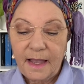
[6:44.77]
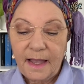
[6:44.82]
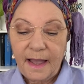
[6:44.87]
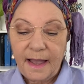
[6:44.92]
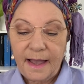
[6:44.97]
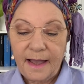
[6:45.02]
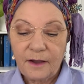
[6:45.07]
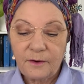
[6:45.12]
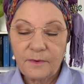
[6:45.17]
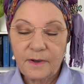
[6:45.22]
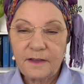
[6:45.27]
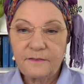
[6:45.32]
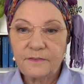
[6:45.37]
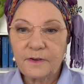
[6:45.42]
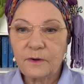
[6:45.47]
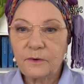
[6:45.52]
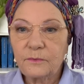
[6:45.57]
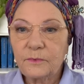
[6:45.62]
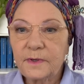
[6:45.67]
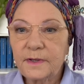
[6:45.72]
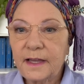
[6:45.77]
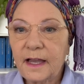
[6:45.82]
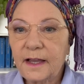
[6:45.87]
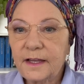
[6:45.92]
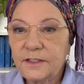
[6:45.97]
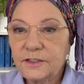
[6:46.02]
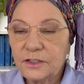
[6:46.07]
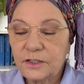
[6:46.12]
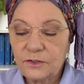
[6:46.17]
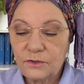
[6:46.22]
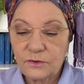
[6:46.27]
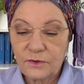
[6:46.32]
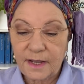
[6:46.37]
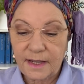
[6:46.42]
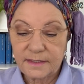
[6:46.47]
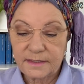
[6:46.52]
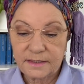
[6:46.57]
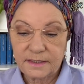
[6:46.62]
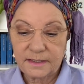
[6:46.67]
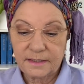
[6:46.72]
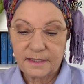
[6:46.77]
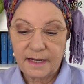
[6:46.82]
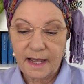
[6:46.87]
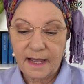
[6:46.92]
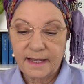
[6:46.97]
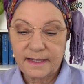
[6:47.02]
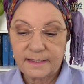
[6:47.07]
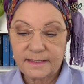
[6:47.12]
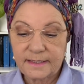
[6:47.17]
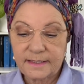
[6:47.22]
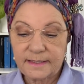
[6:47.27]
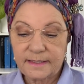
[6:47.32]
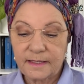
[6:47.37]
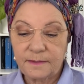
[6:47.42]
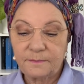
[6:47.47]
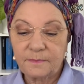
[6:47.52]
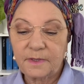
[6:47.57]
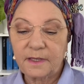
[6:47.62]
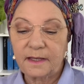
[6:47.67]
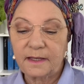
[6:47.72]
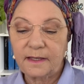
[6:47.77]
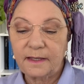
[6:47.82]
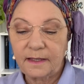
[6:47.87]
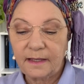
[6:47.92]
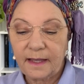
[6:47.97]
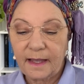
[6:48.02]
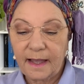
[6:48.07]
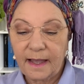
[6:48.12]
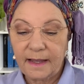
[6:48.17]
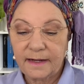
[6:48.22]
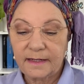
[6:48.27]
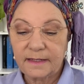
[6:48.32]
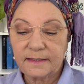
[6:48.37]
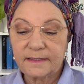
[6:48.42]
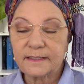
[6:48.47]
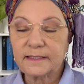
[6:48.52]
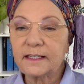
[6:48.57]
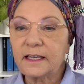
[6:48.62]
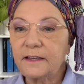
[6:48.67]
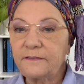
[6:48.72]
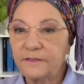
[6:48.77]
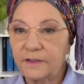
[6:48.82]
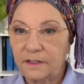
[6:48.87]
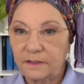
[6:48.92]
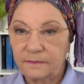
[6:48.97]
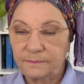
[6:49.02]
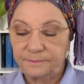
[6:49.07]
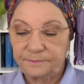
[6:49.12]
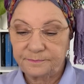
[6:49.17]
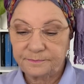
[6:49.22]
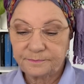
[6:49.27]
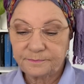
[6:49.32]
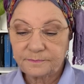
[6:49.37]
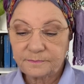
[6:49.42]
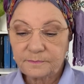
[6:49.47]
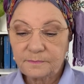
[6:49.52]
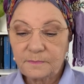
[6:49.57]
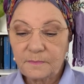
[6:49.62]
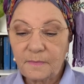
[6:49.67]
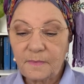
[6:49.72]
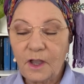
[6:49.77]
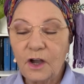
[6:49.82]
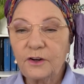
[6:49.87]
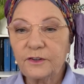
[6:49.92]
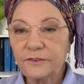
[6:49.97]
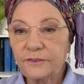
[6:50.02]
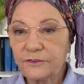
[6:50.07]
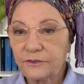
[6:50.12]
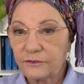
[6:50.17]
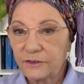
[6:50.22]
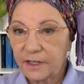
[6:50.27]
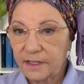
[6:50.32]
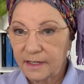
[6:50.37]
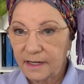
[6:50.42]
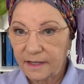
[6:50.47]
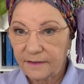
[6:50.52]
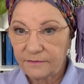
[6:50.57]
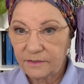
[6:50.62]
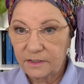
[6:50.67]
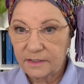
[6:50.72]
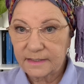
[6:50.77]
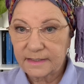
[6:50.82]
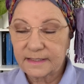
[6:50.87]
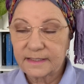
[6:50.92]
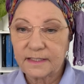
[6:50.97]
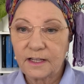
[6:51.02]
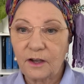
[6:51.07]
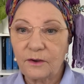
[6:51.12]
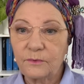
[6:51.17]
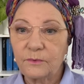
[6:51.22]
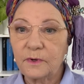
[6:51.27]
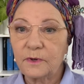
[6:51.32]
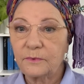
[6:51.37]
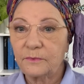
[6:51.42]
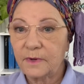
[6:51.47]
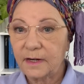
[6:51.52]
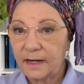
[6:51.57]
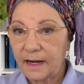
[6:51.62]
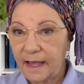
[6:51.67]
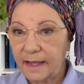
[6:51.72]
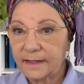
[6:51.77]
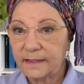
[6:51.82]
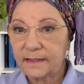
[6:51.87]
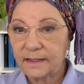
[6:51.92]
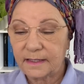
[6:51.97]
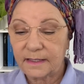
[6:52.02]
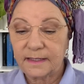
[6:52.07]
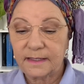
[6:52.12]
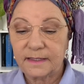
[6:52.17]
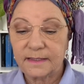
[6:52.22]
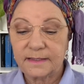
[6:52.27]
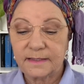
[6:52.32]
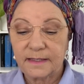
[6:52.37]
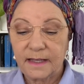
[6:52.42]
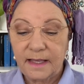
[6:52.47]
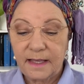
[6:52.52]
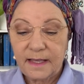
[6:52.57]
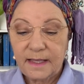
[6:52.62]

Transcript: However, we're going to look at today's smicha, and it's given on 3 levels, so we'll relate these.